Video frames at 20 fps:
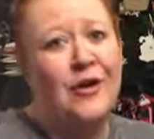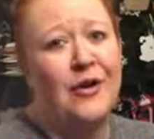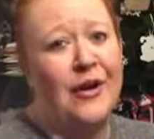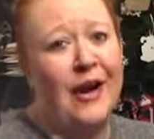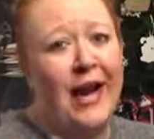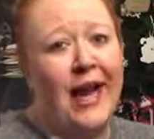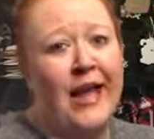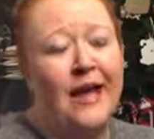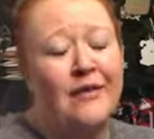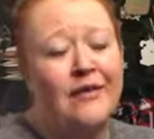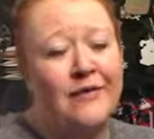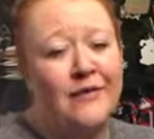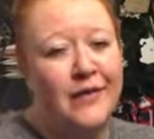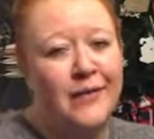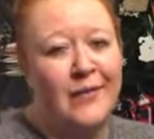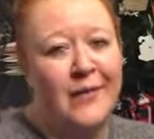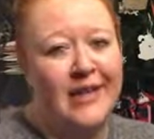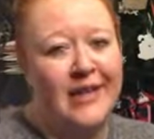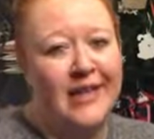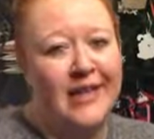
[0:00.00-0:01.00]
great
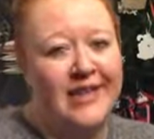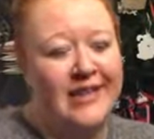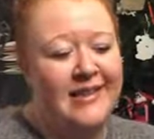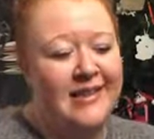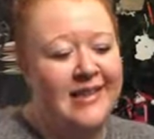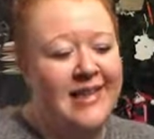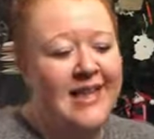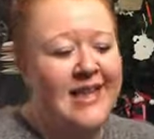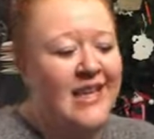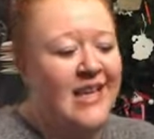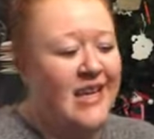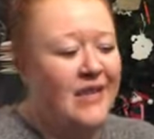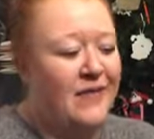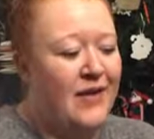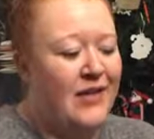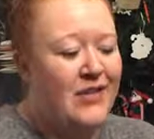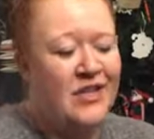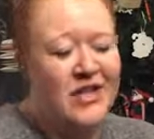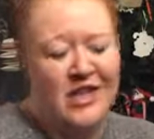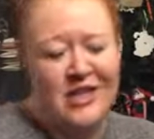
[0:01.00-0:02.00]
for me, and if
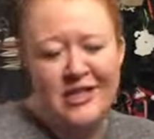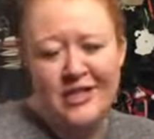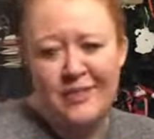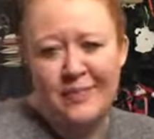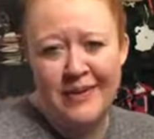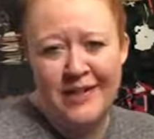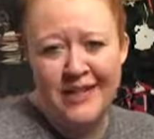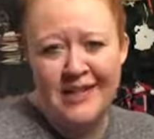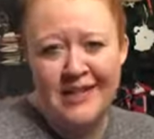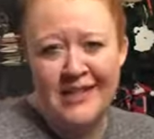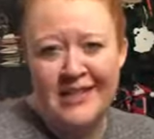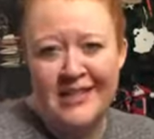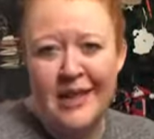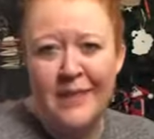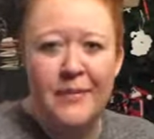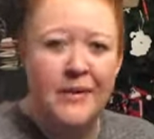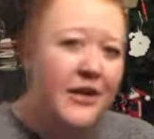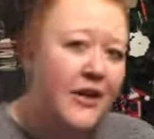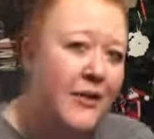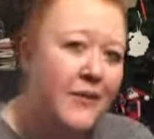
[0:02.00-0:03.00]
I change plans
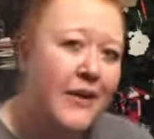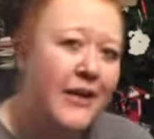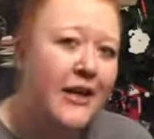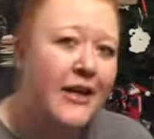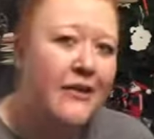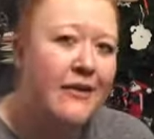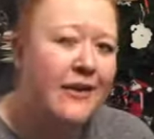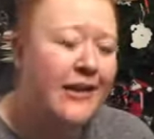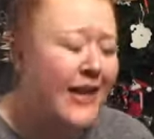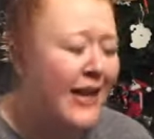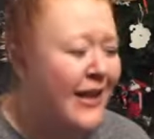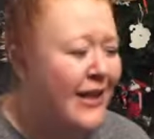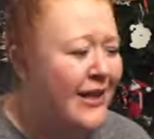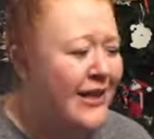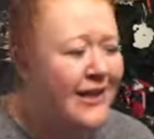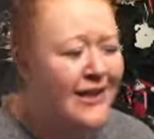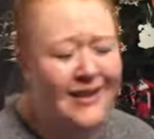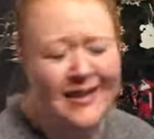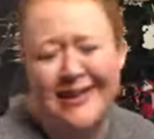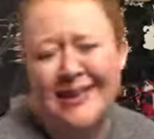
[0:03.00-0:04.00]
up a little bit here and there,
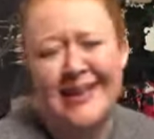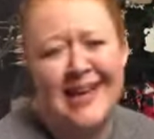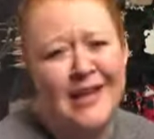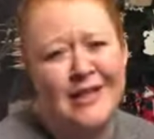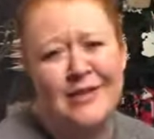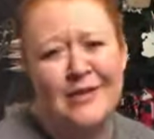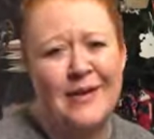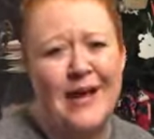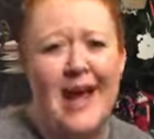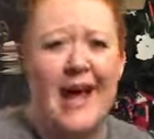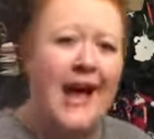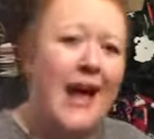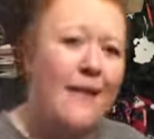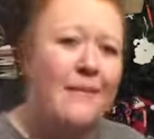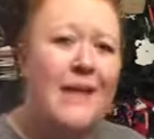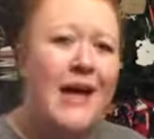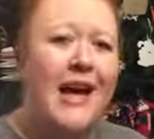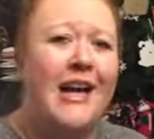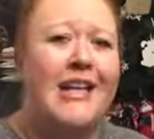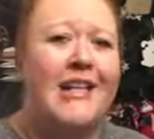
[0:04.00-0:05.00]
that's okay.
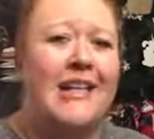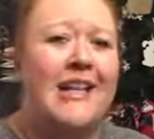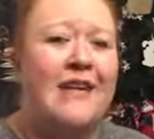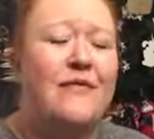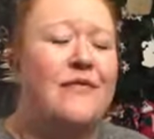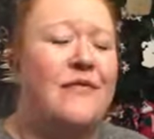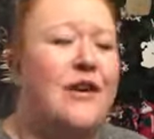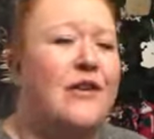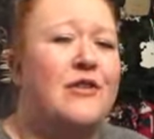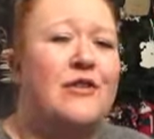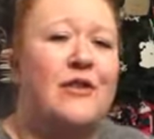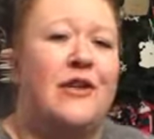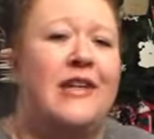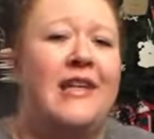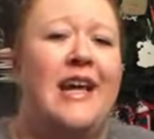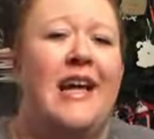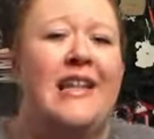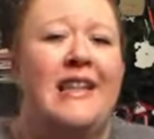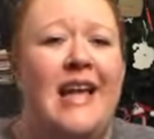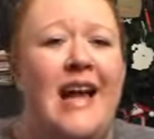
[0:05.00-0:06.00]
I'm not going to get
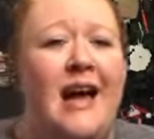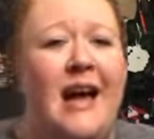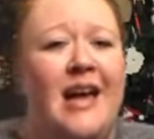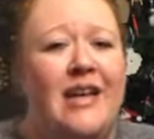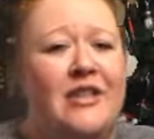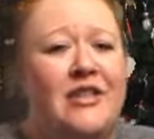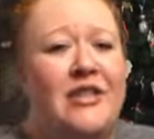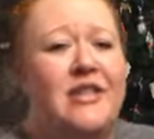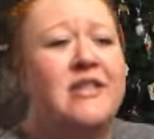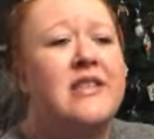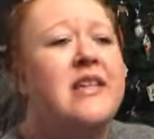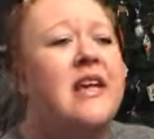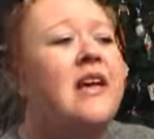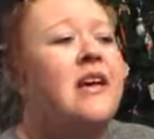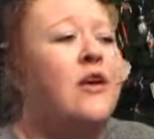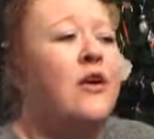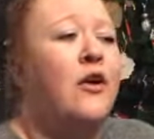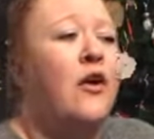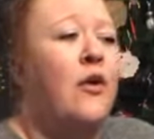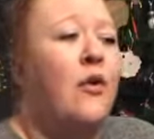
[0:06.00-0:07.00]
frustrated on that. I just
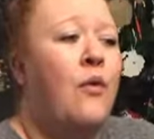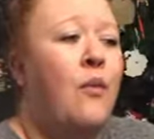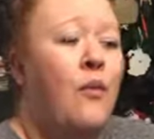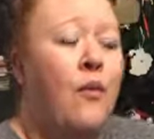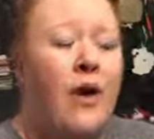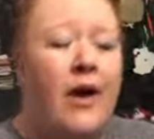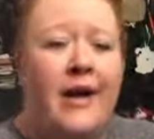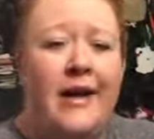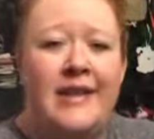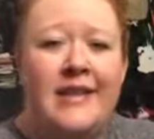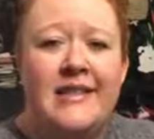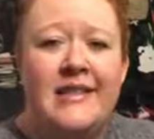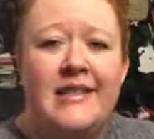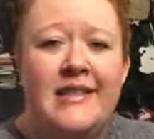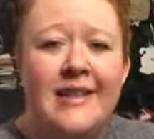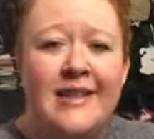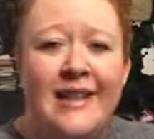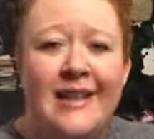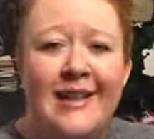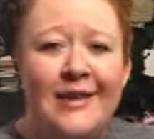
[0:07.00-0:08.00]

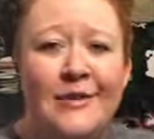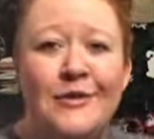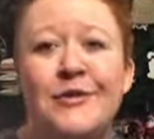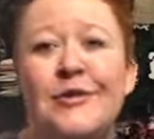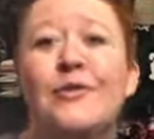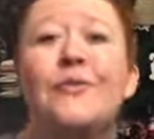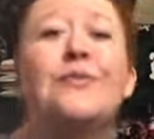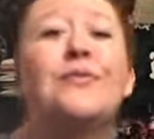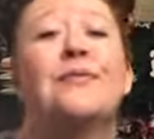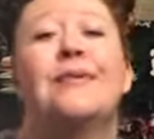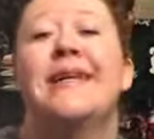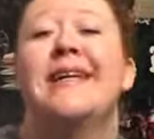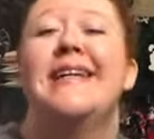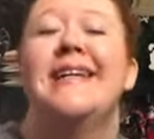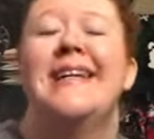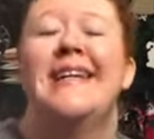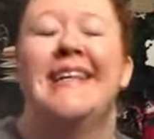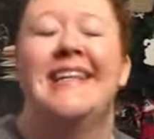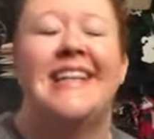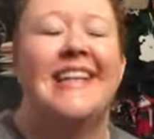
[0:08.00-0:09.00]
want to
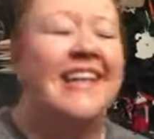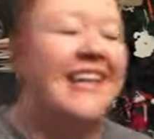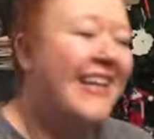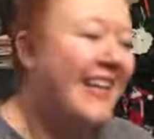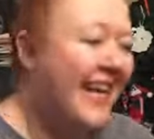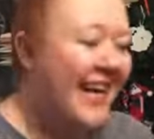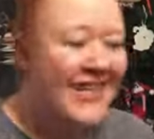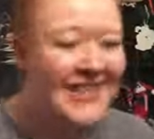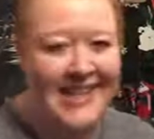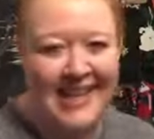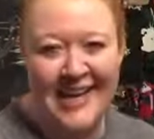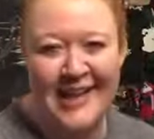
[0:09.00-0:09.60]
read because